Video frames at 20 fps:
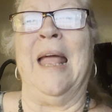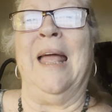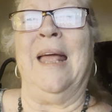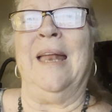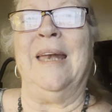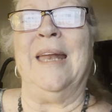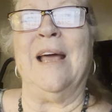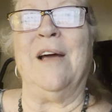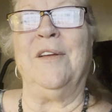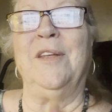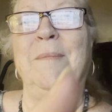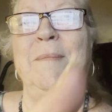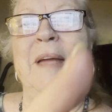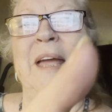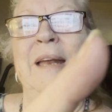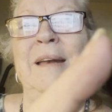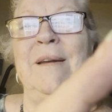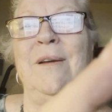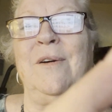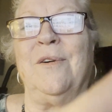Now you
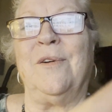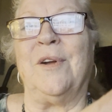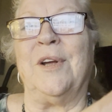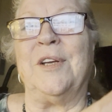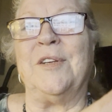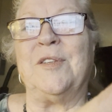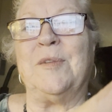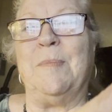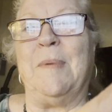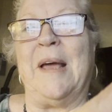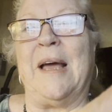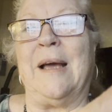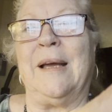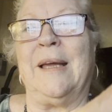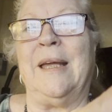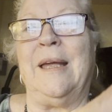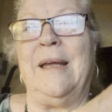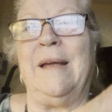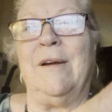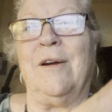may notice back
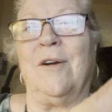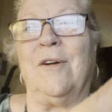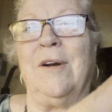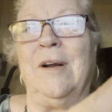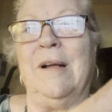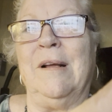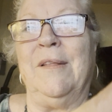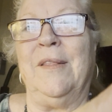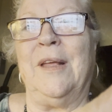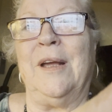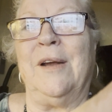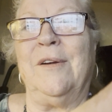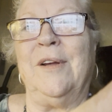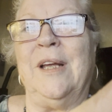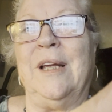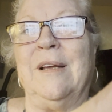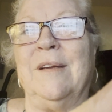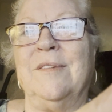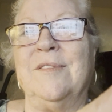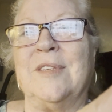here there
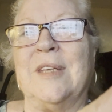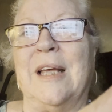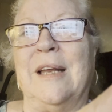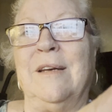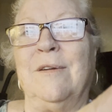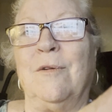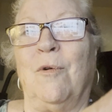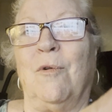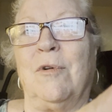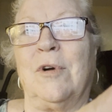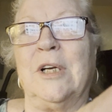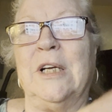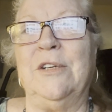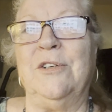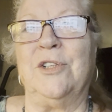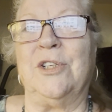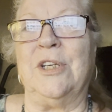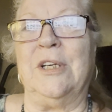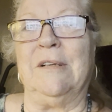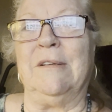is an
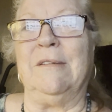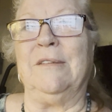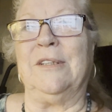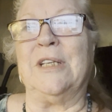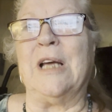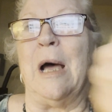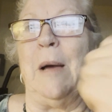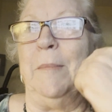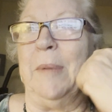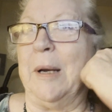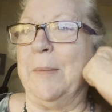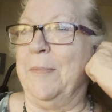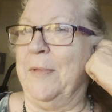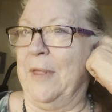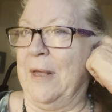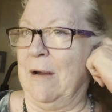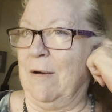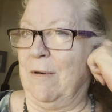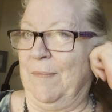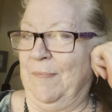orange tub up
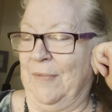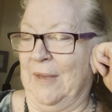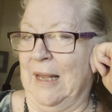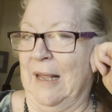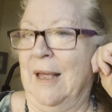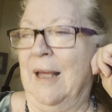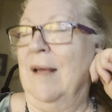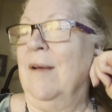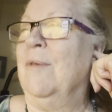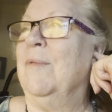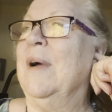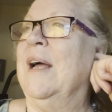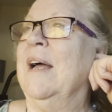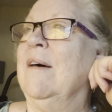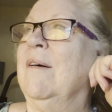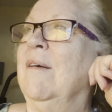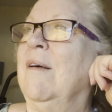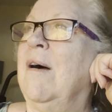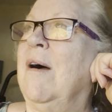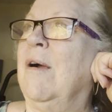there.
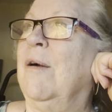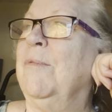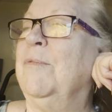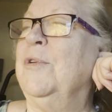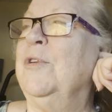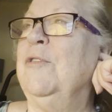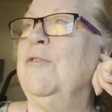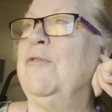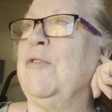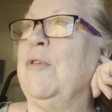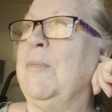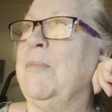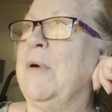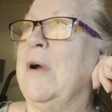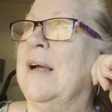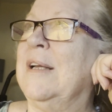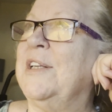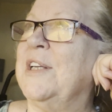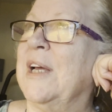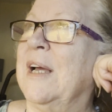Well, our roof
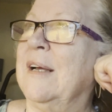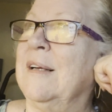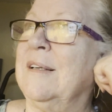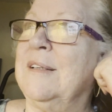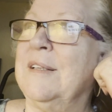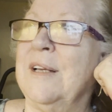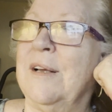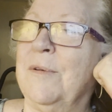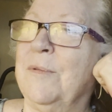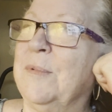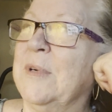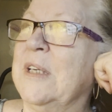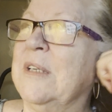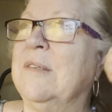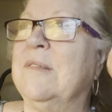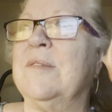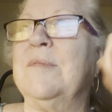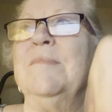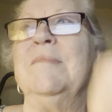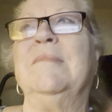project
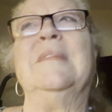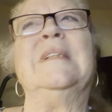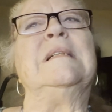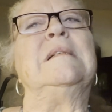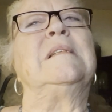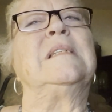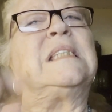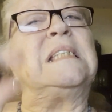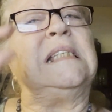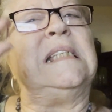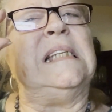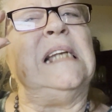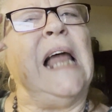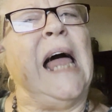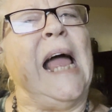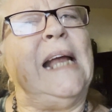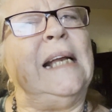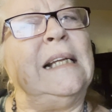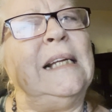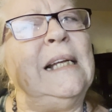was
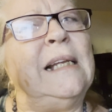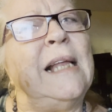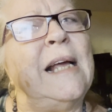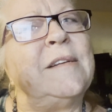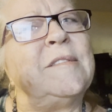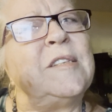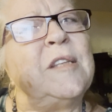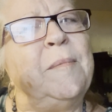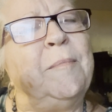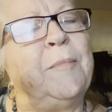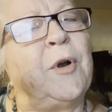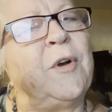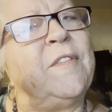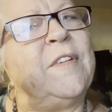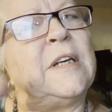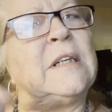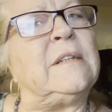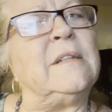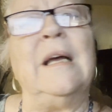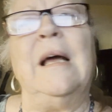slightly less than
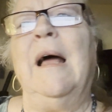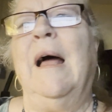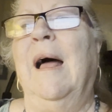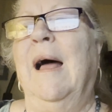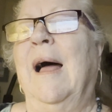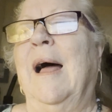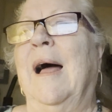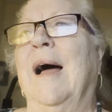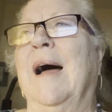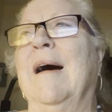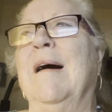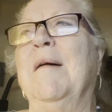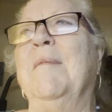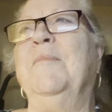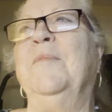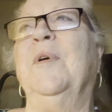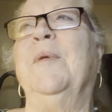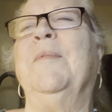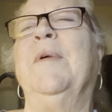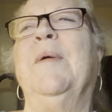perfect.
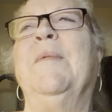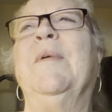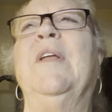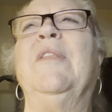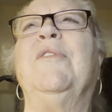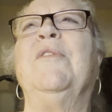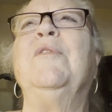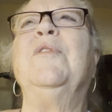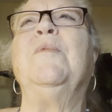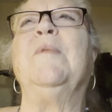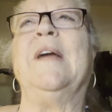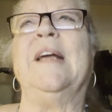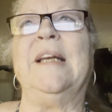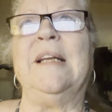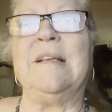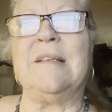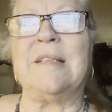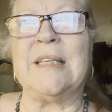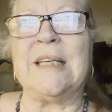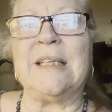When we went through the
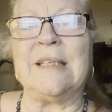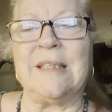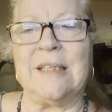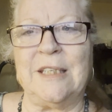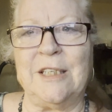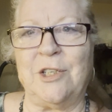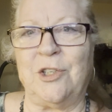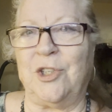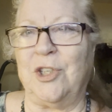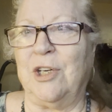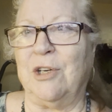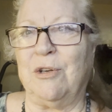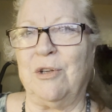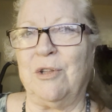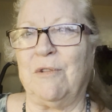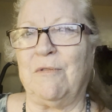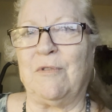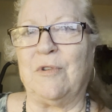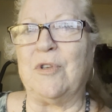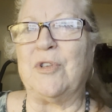rainy season this year,
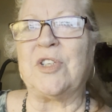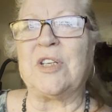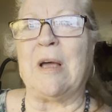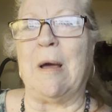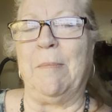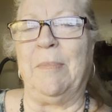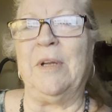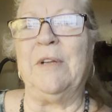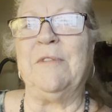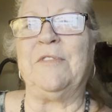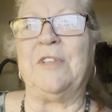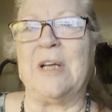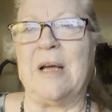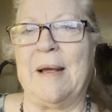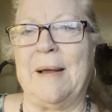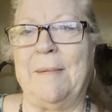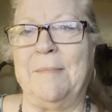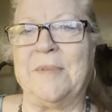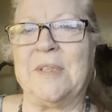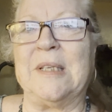the first couple of
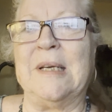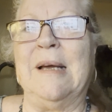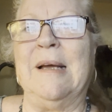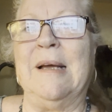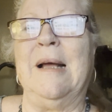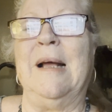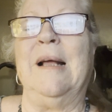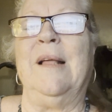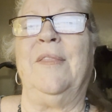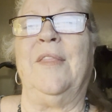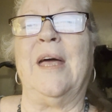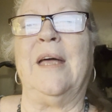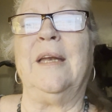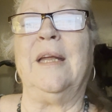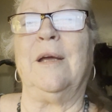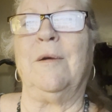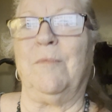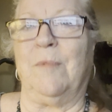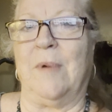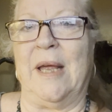times that
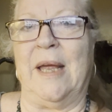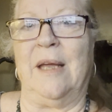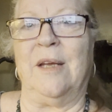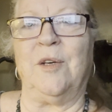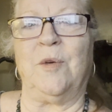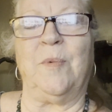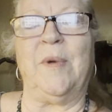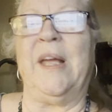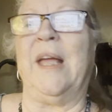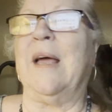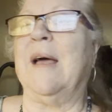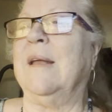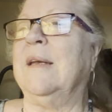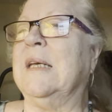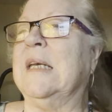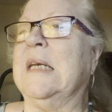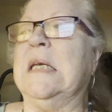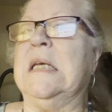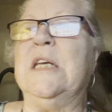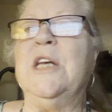it rained, we had
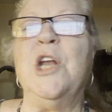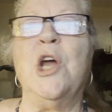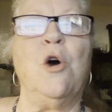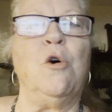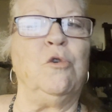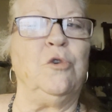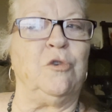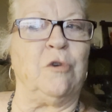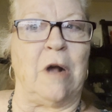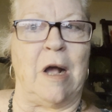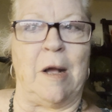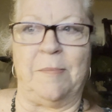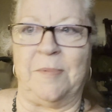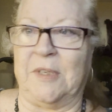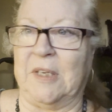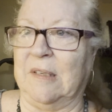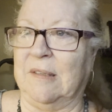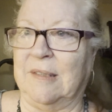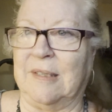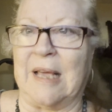no drops
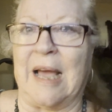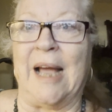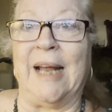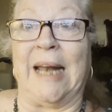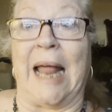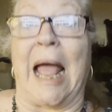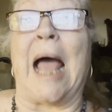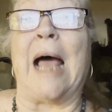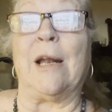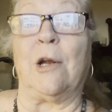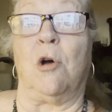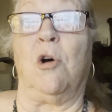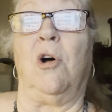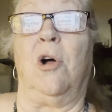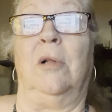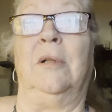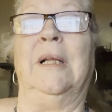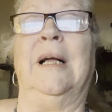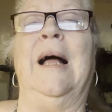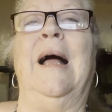inside at
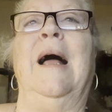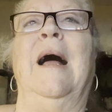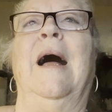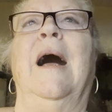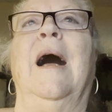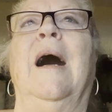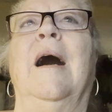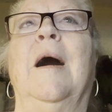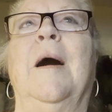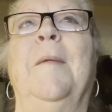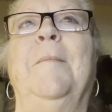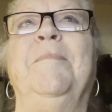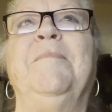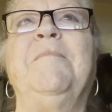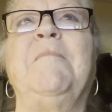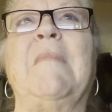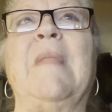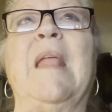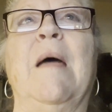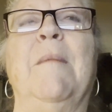all.
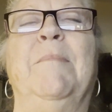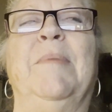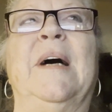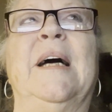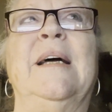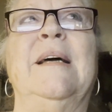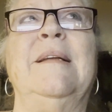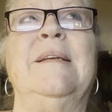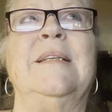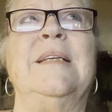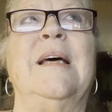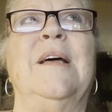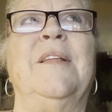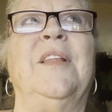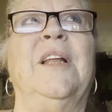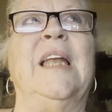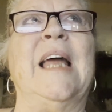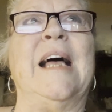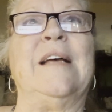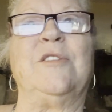But
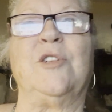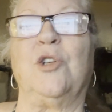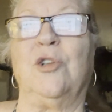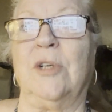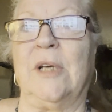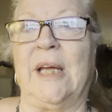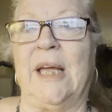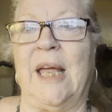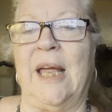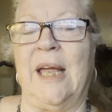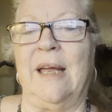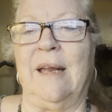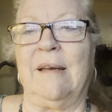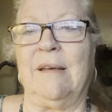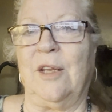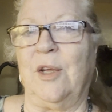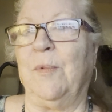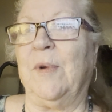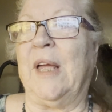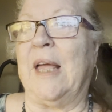the last
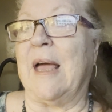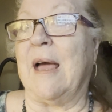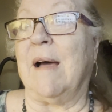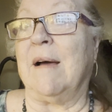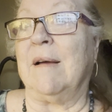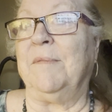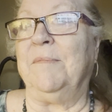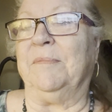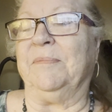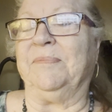hurricane that we had